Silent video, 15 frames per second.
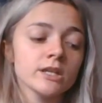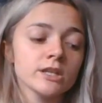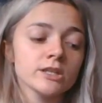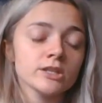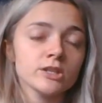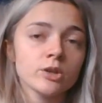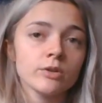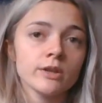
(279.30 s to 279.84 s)

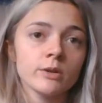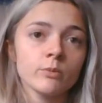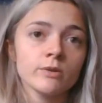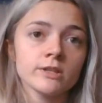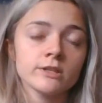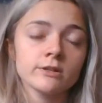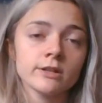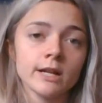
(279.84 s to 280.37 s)
So then
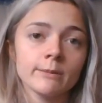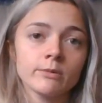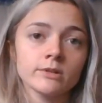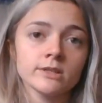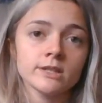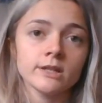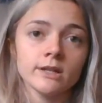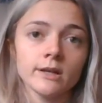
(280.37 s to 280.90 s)
once you're
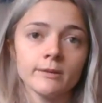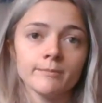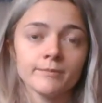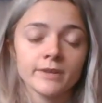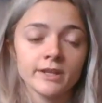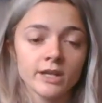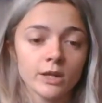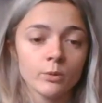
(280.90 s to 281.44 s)
able to
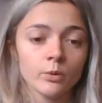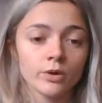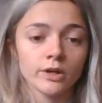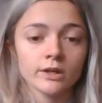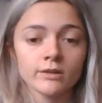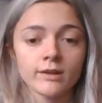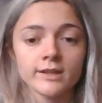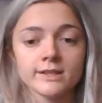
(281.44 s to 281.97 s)
get a
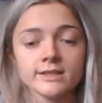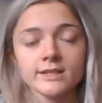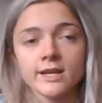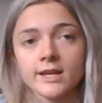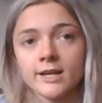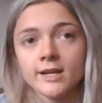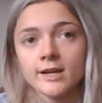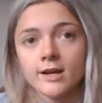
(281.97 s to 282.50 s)
word, let's
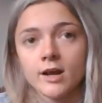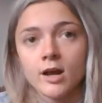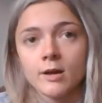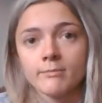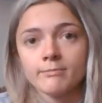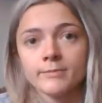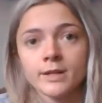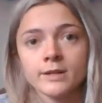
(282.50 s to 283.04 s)
say
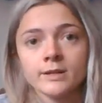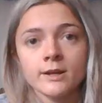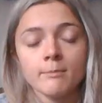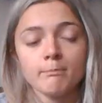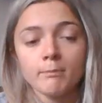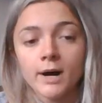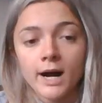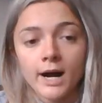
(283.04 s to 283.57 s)

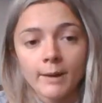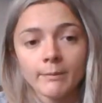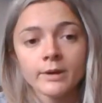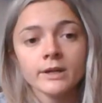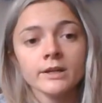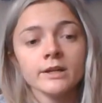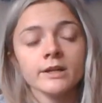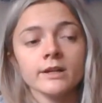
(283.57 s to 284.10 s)
mom,
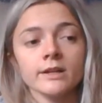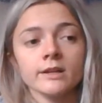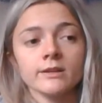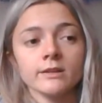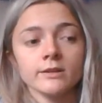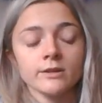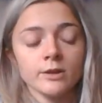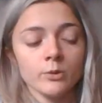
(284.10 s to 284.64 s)

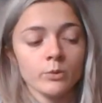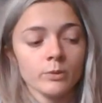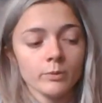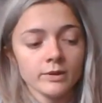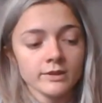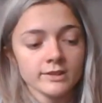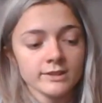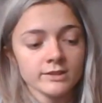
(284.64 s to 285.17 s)
you would
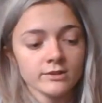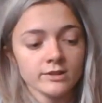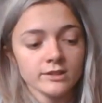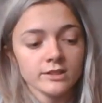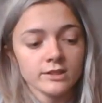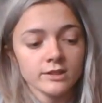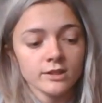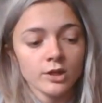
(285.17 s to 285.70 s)
want the student
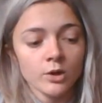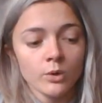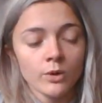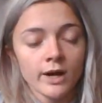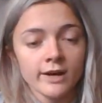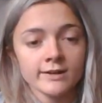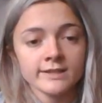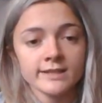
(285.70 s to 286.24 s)
to know
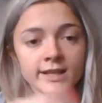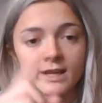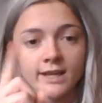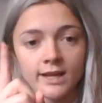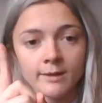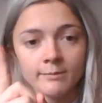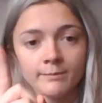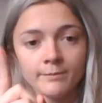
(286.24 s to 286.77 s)
how to say
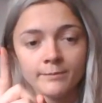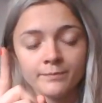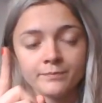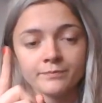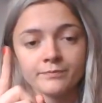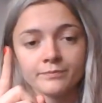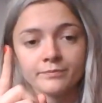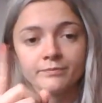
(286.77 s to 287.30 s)
M,
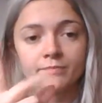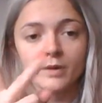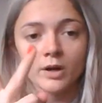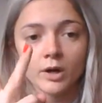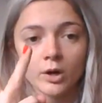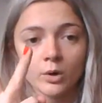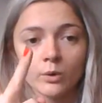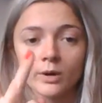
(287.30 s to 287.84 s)

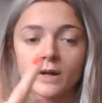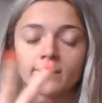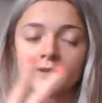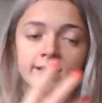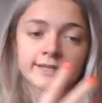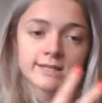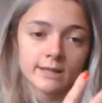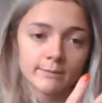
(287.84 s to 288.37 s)
O, and
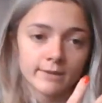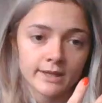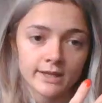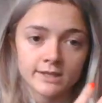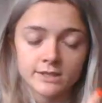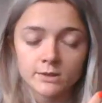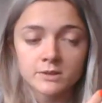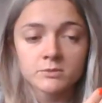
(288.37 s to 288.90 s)
then it's M
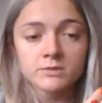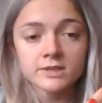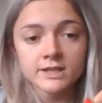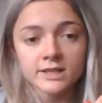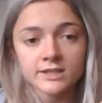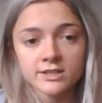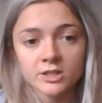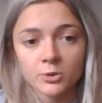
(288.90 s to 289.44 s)
again. So this one's an
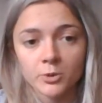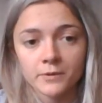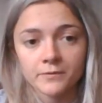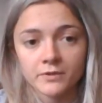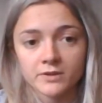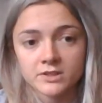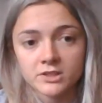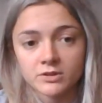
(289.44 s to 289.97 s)
easier word
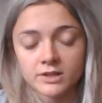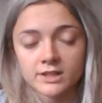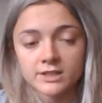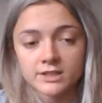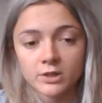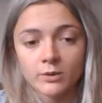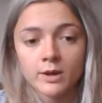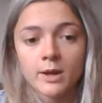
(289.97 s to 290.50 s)
for the student.
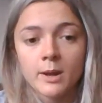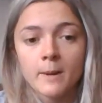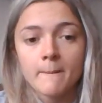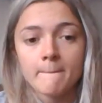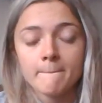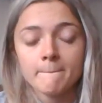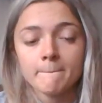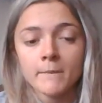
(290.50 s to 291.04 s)
So
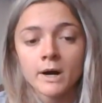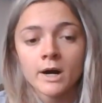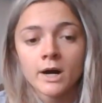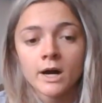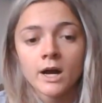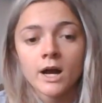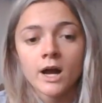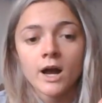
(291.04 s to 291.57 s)
M,
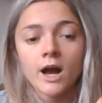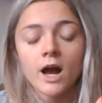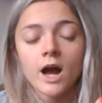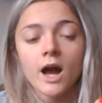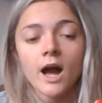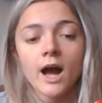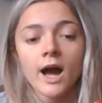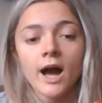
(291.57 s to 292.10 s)

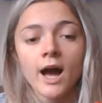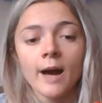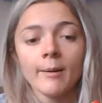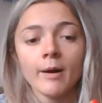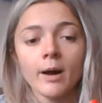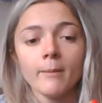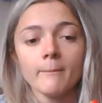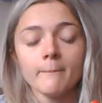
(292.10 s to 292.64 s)

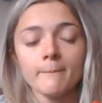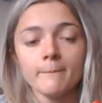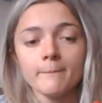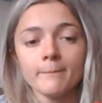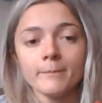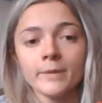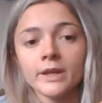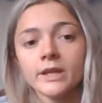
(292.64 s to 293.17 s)

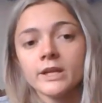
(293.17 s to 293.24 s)
M.